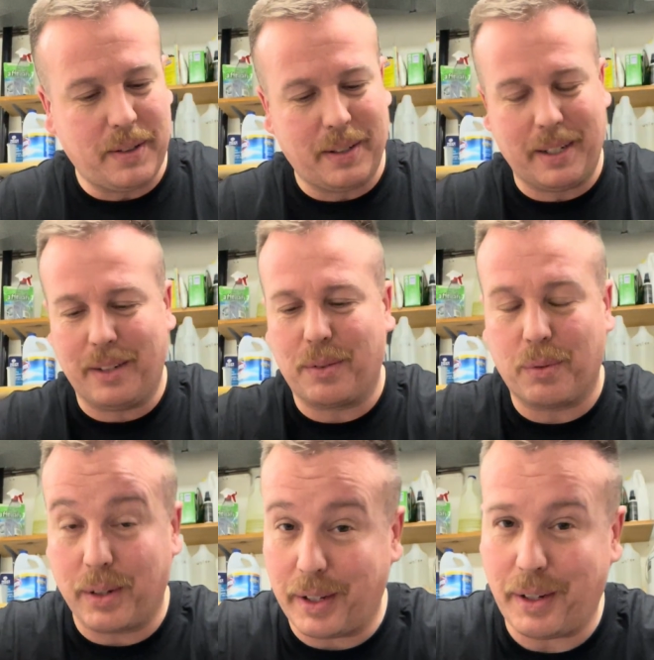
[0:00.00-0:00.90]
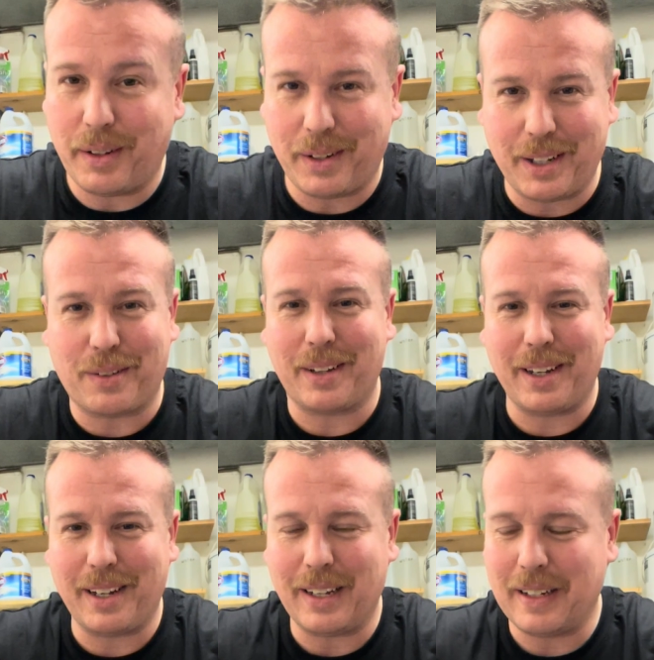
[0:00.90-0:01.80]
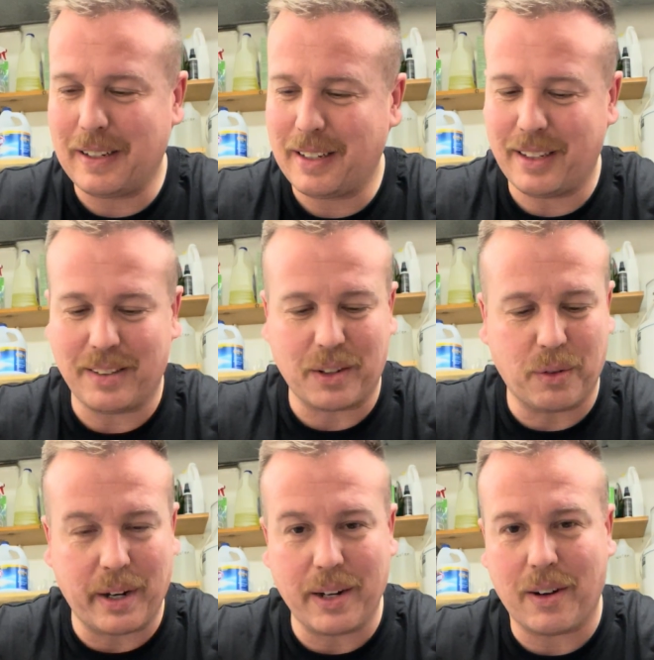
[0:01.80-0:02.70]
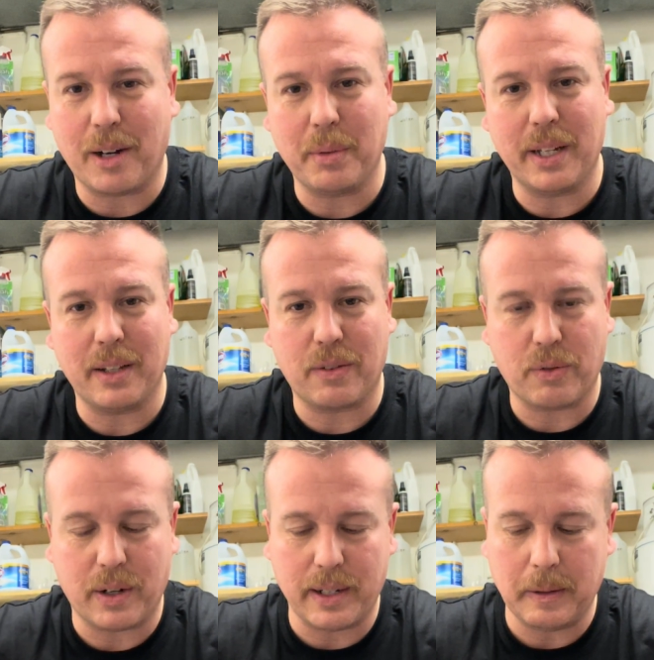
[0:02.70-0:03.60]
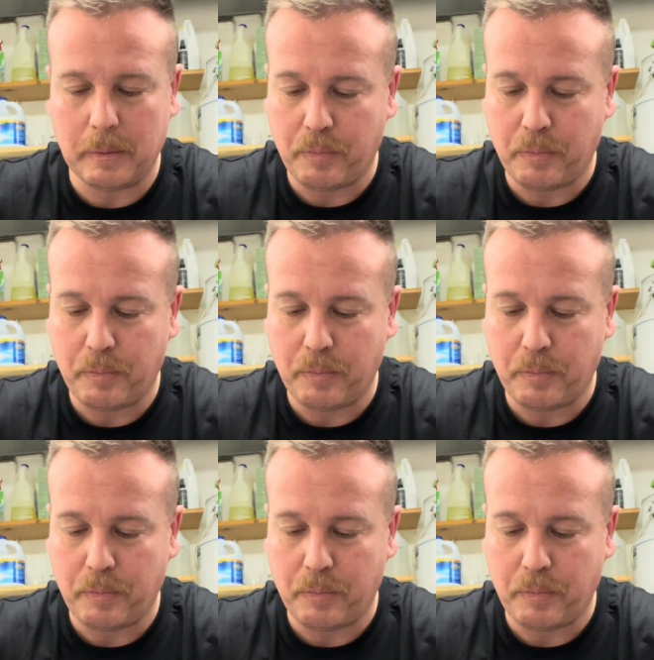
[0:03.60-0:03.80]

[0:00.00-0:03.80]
It's really, it's a great hobby. It's fun.